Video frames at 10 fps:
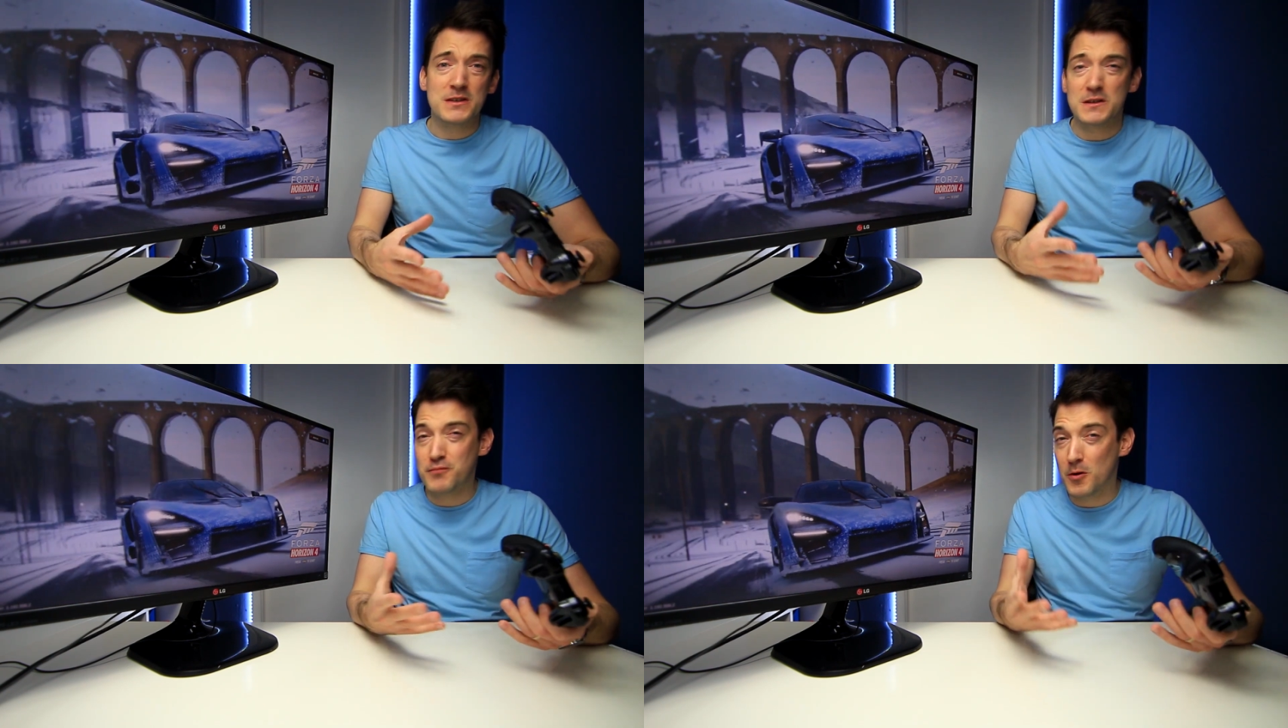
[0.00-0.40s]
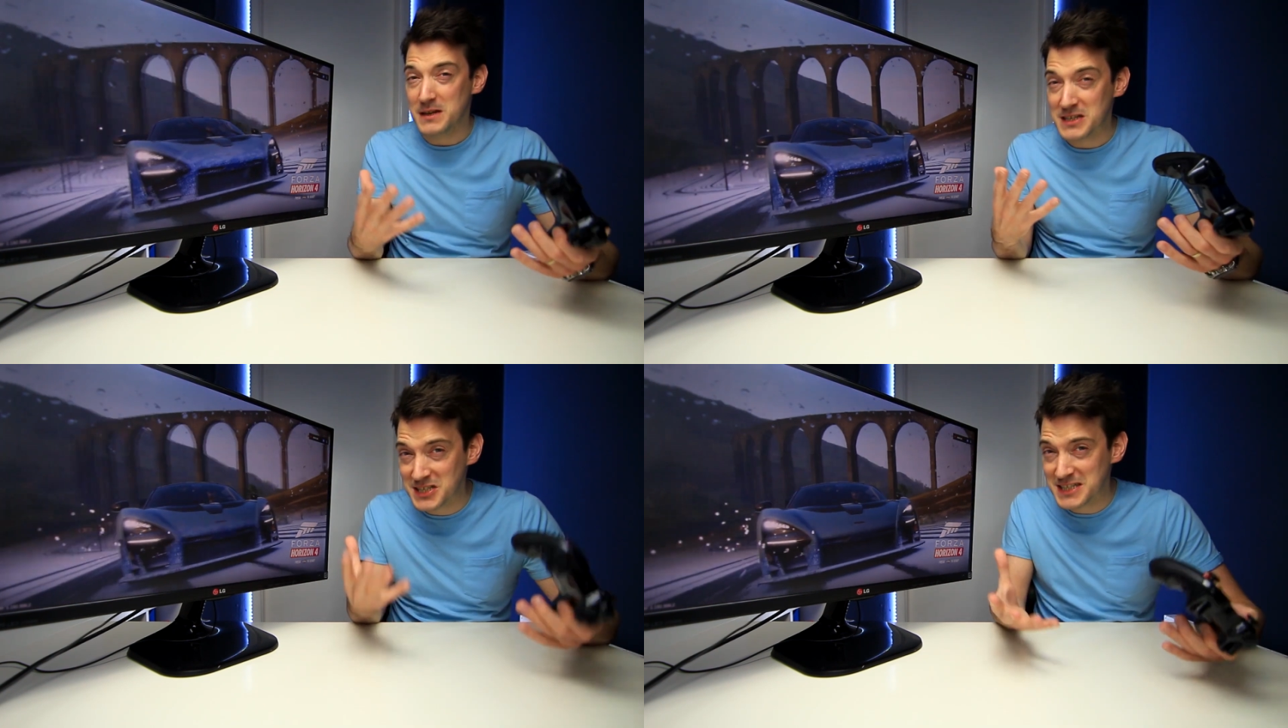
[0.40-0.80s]
which is
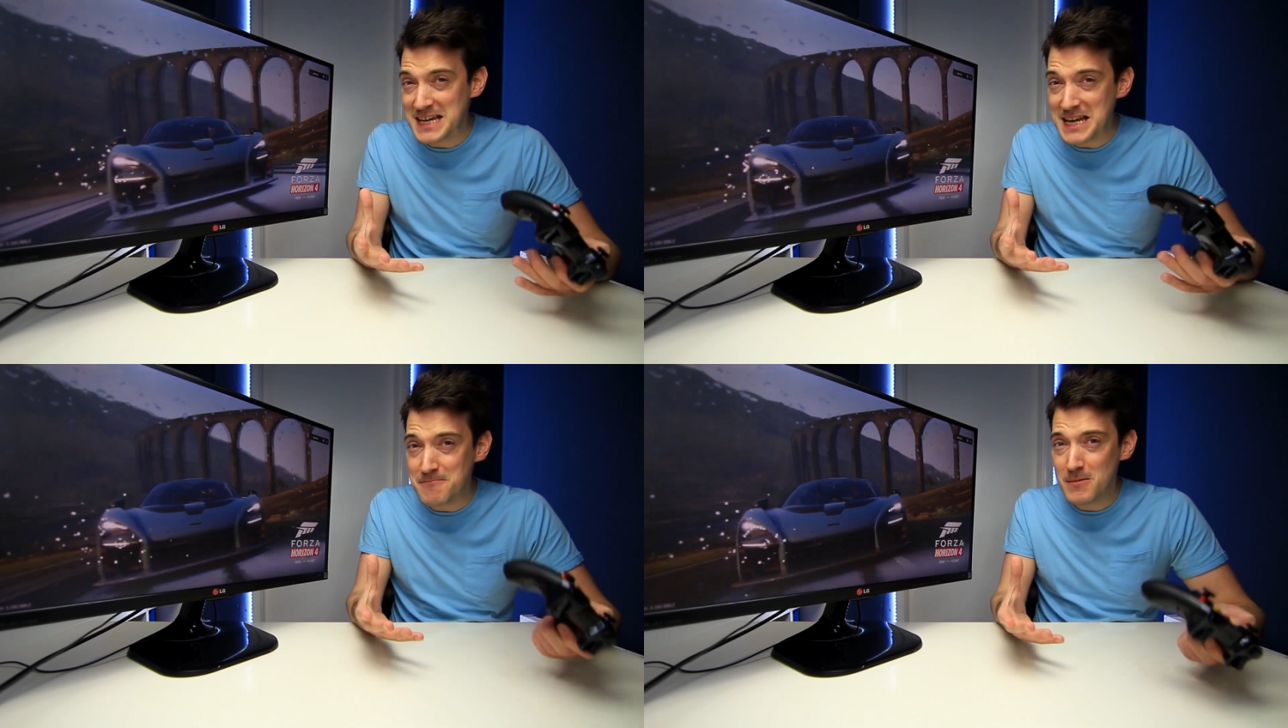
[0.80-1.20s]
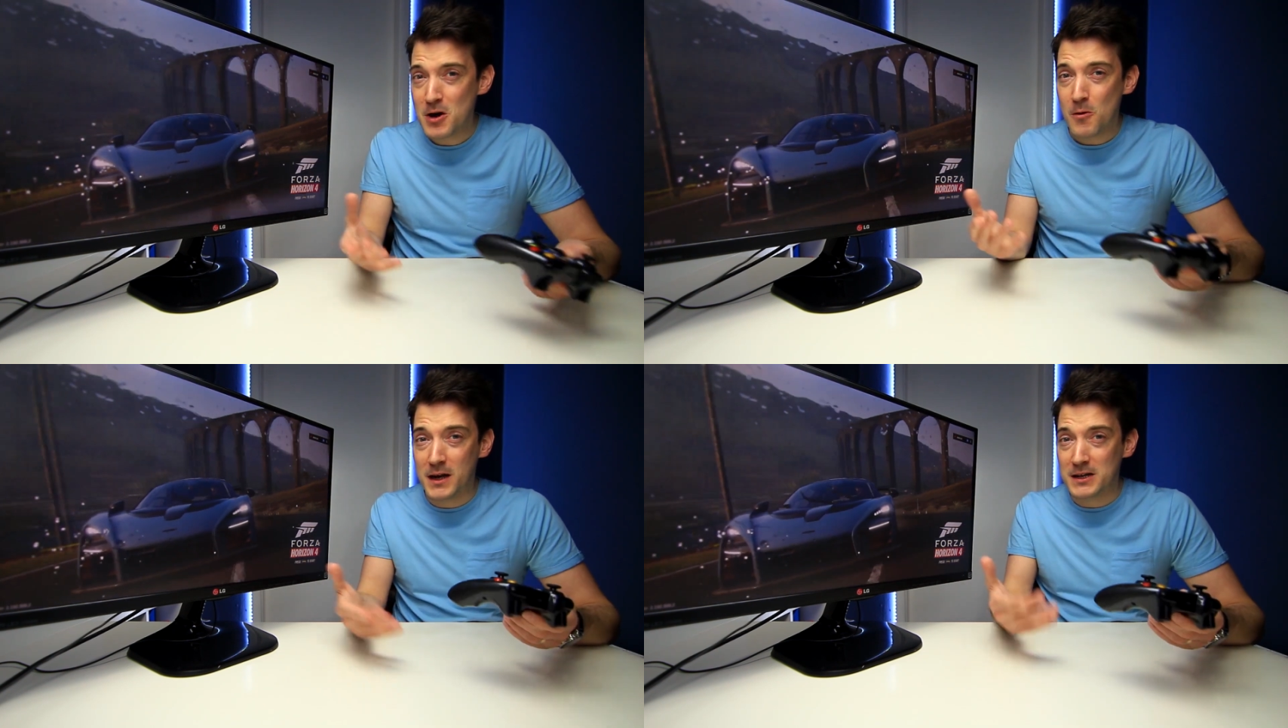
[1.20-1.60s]
probably Steam,
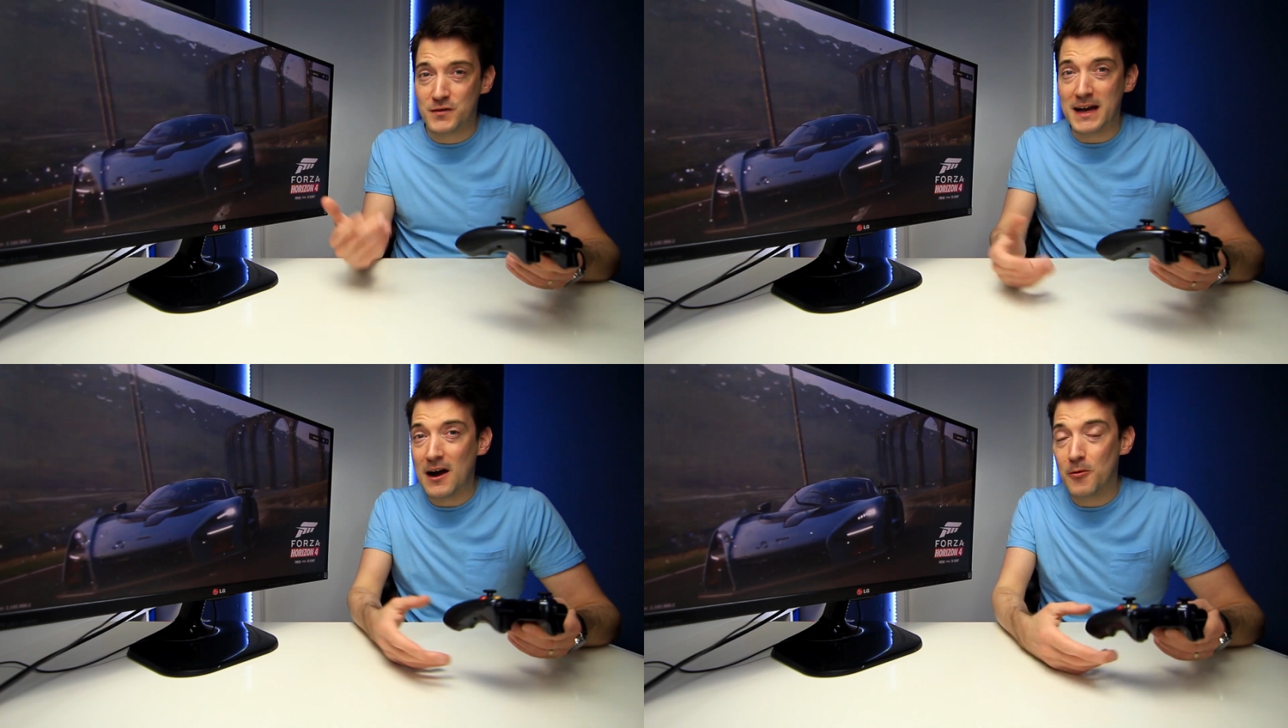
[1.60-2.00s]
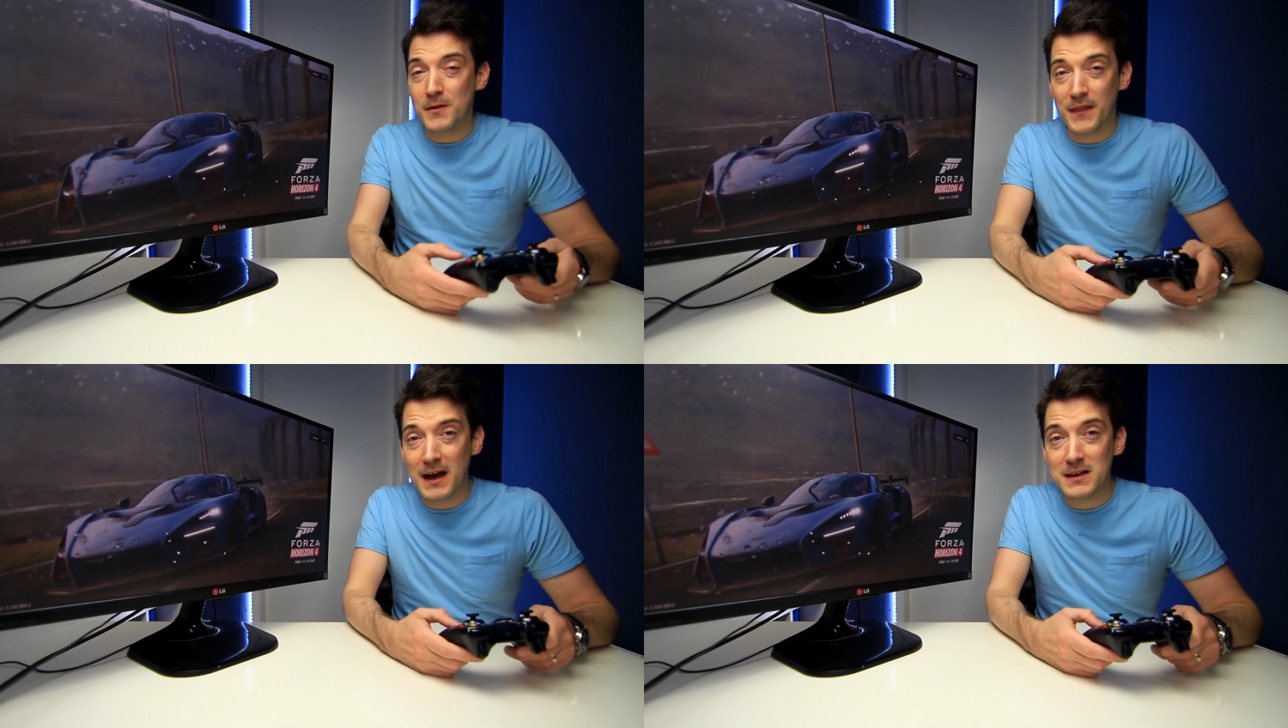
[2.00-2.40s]
we're going to try it out
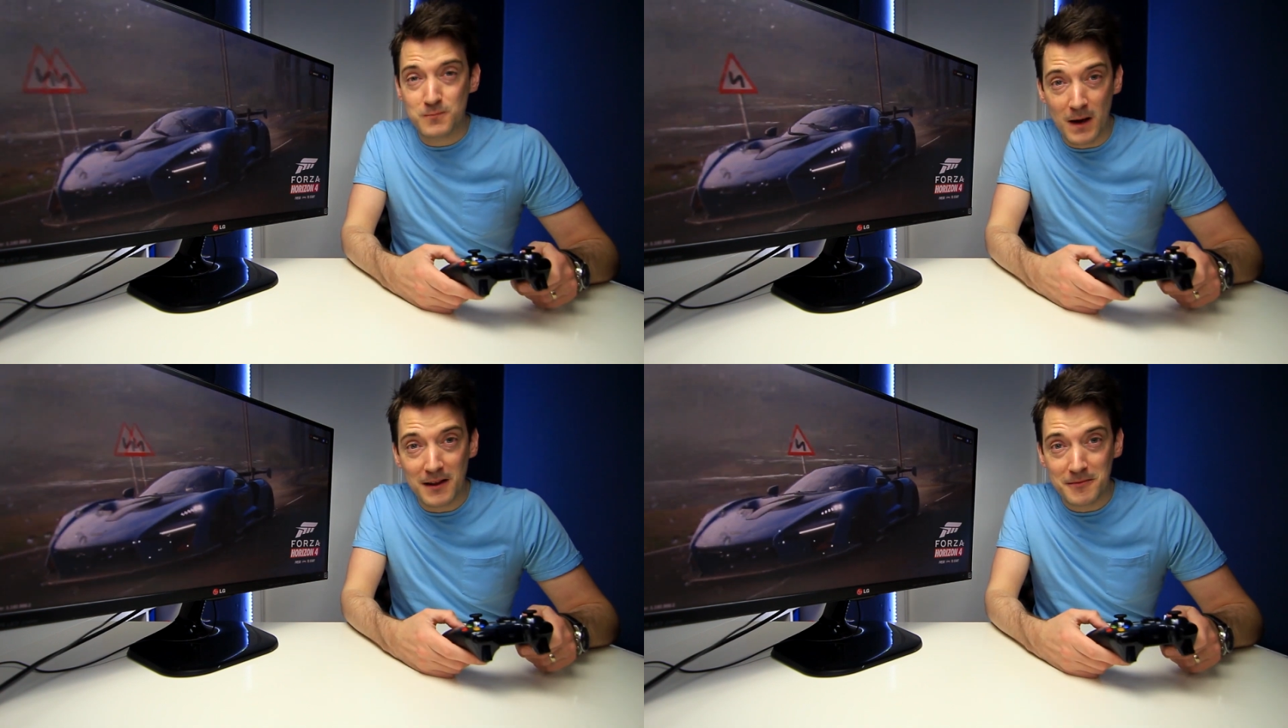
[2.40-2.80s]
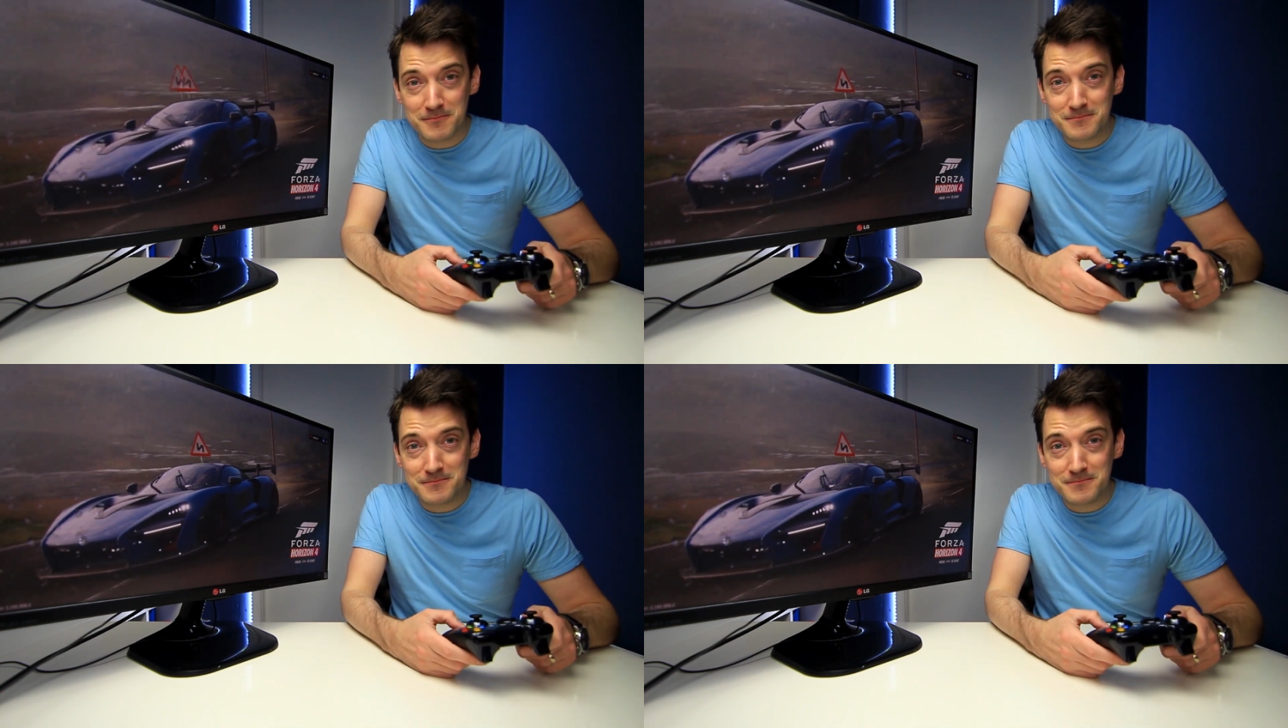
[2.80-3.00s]
with that as well.